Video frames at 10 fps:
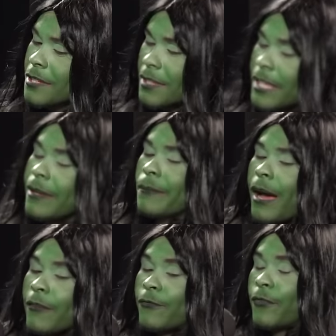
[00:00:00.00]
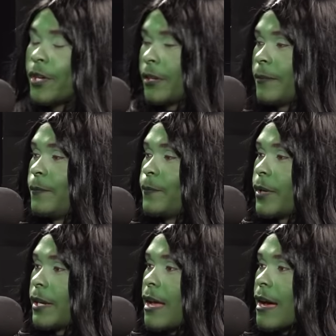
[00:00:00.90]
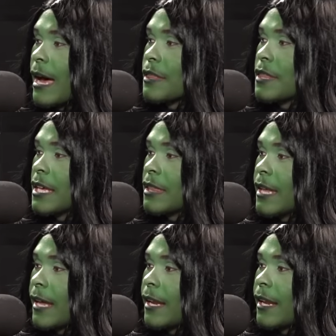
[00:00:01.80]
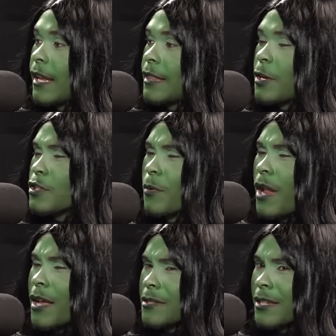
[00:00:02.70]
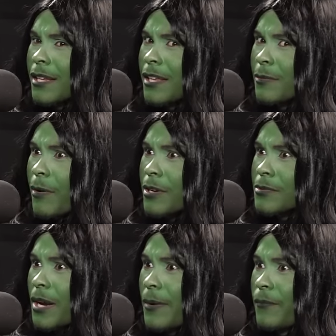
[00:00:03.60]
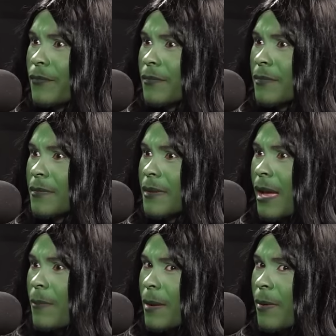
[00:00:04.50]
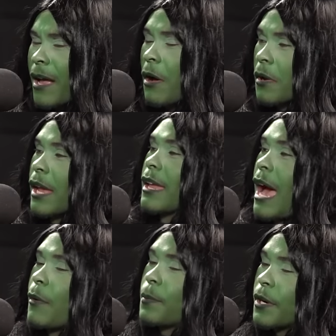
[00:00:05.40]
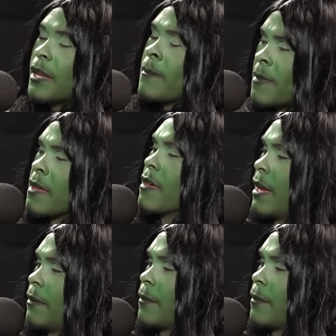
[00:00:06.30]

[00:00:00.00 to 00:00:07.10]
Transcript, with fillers: to eat my foot, but I think that there's no nuts in Heath bars, right? No. No. I'm like, okay, yeah, I would put it in B then.